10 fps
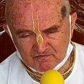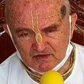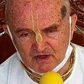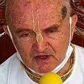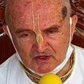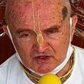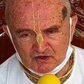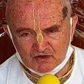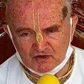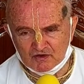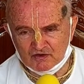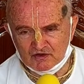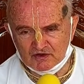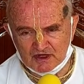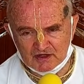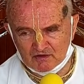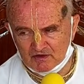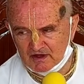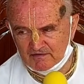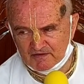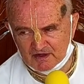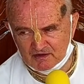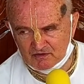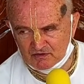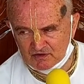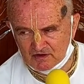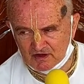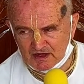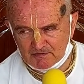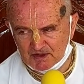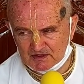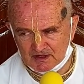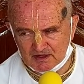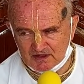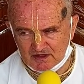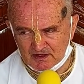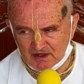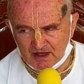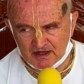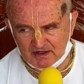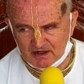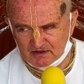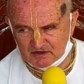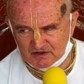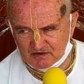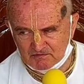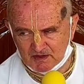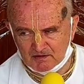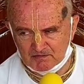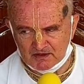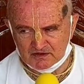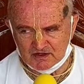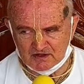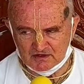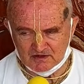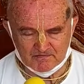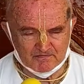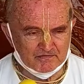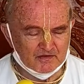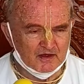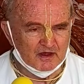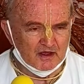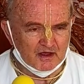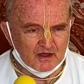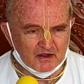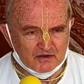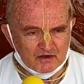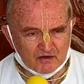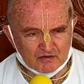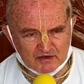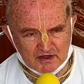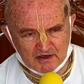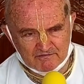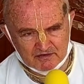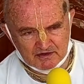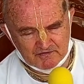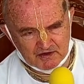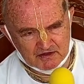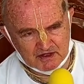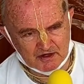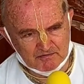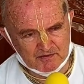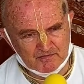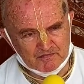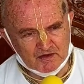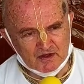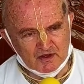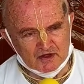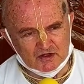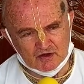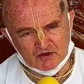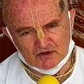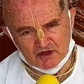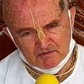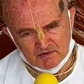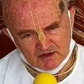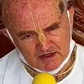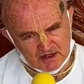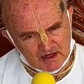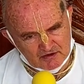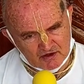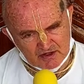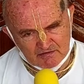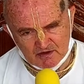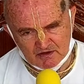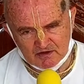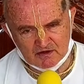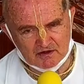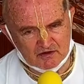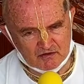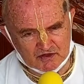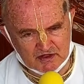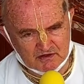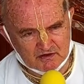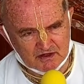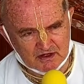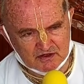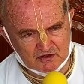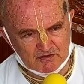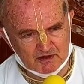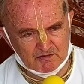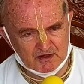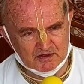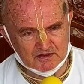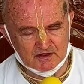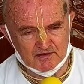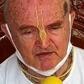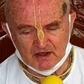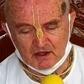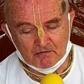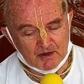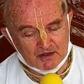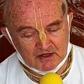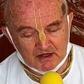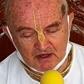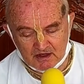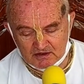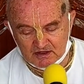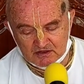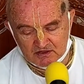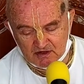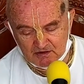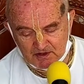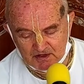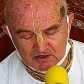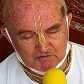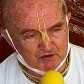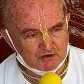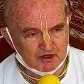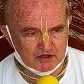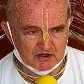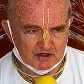So they don't have very good habit like the Aryans, Brahmins, and no, they have a different type. So they are not even considered as human beings, but they are described as Punyajana.